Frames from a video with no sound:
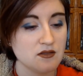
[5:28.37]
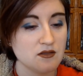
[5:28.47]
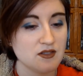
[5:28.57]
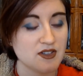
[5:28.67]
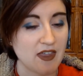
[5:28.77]

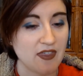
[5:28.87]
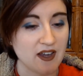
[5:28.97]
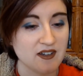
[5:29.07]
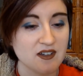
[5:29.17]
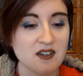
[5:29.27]
said
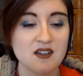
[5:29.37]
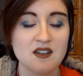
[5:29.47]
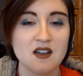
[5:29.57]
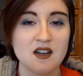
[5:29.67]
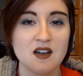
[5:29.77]
that
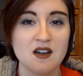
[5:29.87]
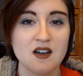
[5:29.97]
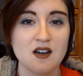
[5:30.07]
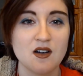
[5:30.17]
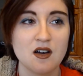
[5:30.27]

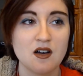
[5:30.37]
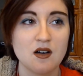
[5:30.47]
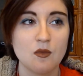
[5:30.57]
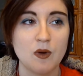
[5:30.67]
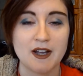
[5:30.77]

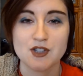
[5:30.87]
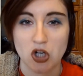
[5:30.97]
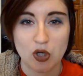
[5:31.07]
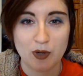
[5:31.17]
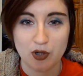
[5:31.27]
when I
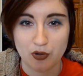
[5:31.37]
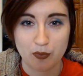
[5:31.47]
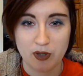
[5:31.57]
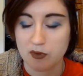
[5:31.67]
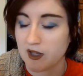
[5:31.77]
talk about other
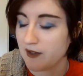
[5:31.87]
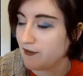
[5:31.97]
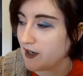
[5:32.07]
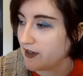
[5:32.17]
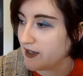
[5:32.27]
people, I'm
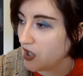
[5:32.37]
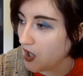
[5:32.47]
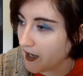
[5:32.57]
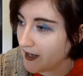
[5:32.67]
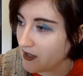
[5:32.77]
very
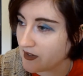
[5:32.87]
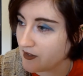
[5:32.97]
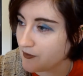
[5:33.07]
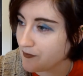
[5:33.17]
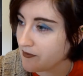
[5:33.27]
kind
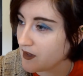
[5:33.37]
and